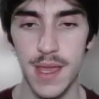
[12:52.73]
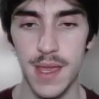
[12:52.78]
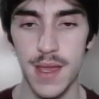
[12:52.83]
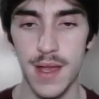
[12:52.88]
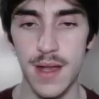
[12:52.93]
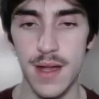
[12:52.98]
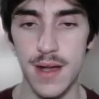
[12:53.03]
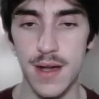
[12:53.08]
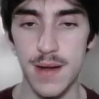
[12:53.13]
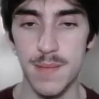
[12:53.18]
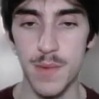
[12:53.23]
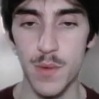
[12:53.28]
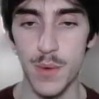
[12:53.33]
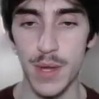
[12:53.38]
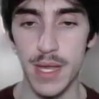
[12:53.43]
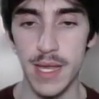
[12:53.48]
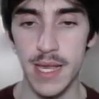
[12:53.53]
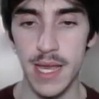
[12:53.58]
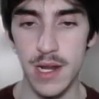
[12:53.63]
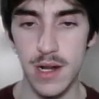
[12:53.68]
But
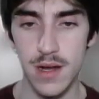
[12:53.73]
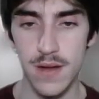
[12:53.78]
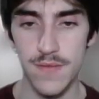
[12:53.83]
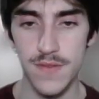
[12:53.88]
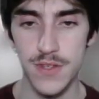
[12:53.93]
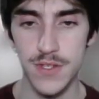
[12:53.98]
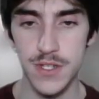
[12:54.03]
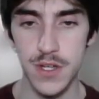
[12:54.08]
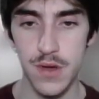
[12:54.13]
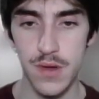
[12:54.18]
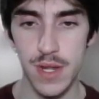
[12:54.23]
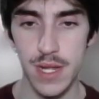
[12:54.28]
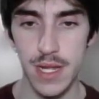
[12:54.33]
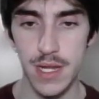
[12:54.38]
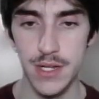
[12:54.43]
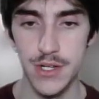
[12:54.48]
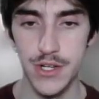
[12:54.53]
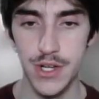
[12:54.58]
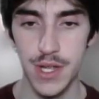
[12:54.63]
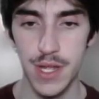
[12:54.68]
we get off the Stone
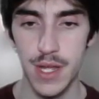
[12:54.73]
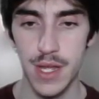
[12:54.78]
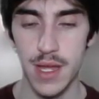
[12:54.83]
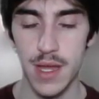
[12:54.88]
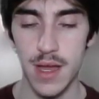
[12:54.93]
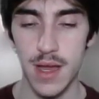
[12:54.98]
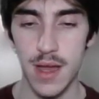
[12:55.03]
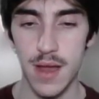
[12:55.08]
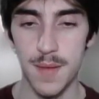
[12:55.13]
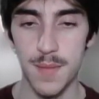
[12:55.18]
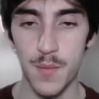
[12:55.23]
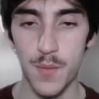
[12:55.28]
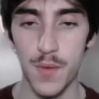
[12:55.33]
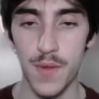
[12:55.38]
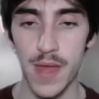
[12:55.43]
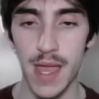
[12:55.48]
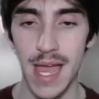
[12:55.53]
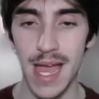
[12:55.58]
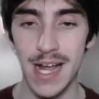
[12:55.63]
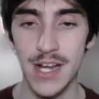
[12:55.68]
Edge. Where
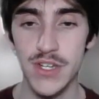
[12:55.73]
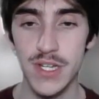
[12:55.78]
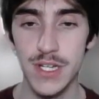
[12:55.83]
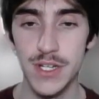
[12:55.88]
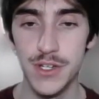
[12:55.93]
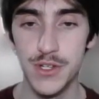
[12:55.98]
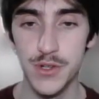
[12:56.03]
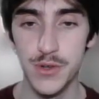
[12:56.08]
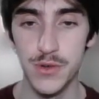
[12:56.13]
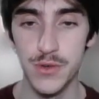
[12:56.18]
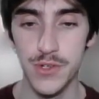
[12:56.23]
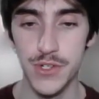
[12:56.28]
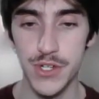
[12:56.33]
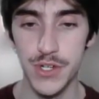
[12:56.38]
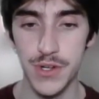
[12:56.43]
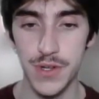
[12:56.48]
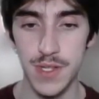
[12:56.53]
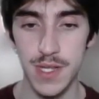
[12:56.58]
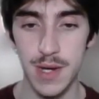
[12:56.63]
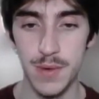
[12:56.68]
they actually do
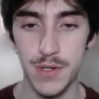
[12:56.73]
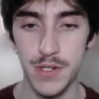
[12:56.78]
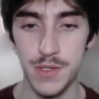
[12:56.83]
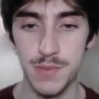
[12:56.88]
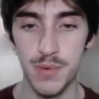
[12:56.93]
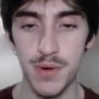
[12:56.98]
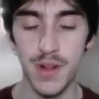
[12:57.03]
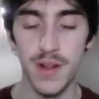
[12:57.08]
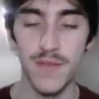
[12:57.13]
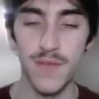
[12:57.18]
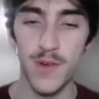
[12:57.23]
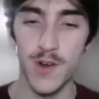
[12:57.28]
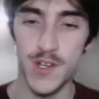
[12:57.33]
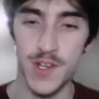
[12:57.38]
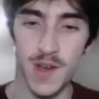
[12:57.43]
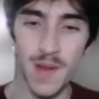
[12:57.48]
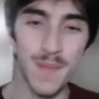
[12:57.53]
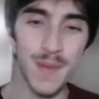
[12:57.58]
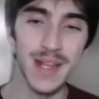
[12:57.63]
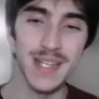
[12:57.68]
shield that, which is pretty
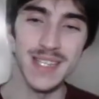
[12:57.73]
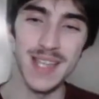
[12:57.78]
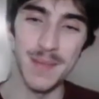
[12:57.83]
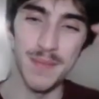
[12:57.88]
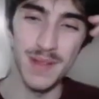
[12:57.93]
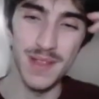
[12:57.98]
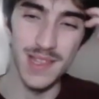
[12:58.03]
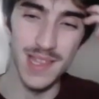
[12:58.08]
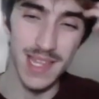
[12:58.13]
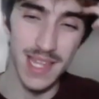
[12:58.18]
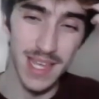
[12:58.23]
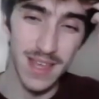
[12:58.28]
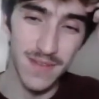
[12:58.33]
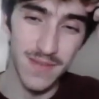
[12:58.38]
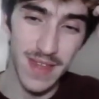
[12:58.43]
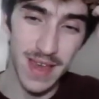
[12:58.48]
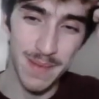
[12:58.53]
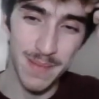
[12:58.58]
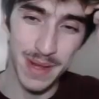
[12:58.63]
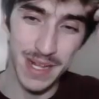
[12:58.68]
unfortunate because I believe
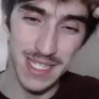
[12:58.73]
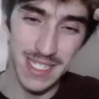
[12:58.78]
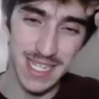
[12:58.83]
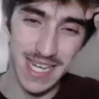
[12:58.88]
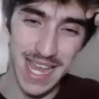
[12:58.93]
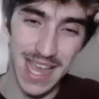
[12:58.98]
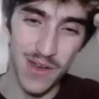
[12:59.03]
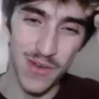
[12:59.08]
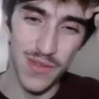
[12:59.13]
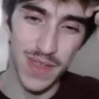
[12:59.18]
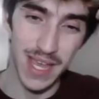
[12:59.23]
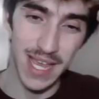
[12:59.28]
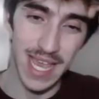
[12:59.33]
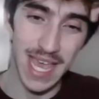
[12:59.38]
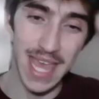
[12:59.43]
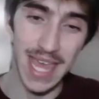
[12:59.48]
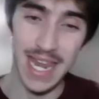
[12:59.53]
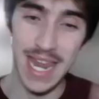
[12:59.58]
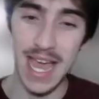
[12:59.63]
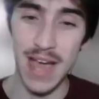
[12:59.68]
that means now they
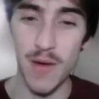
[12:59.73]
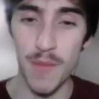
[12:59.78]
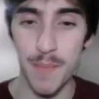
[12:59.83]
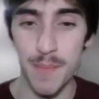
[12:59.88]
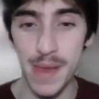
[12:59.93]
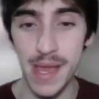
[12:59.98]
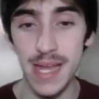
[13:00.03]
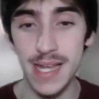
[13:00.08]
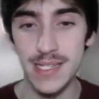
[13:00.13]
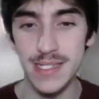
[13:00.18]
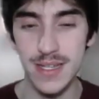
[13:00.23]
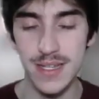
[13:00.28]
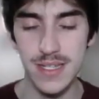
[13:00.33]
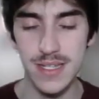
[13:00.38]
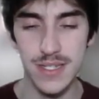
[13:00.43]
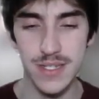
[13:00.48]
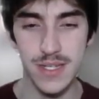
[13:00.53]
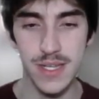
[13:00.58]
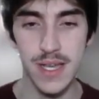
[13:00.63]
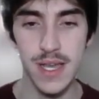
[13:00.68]
can outpace
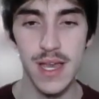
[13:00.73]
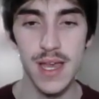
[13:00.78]
us.